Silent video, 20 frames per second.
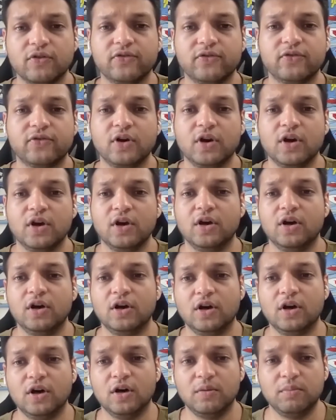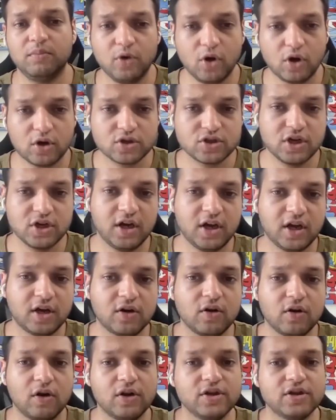of blockchain
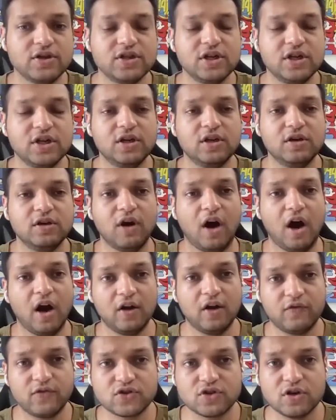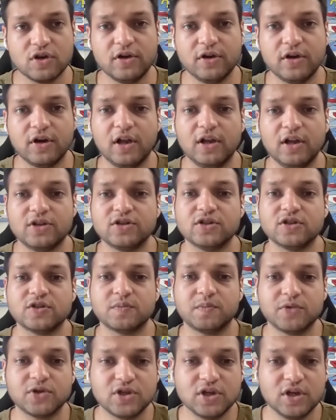technology, artificial
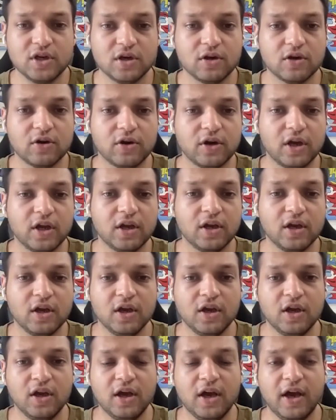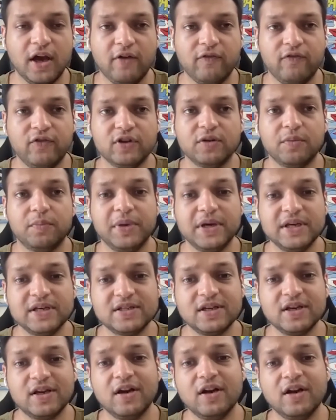intelligence, machine learning, with the
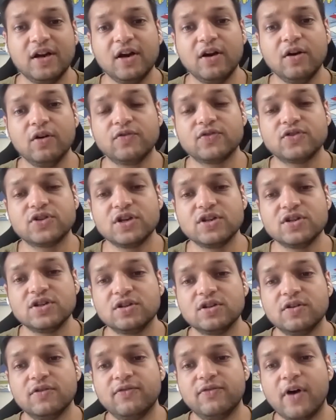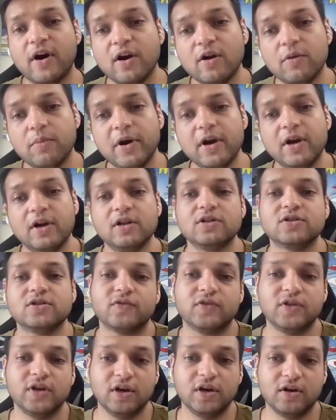basic intent of changing the fundamentals
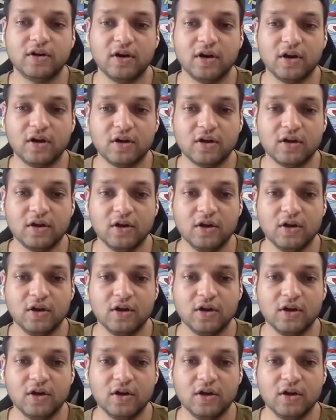of the internet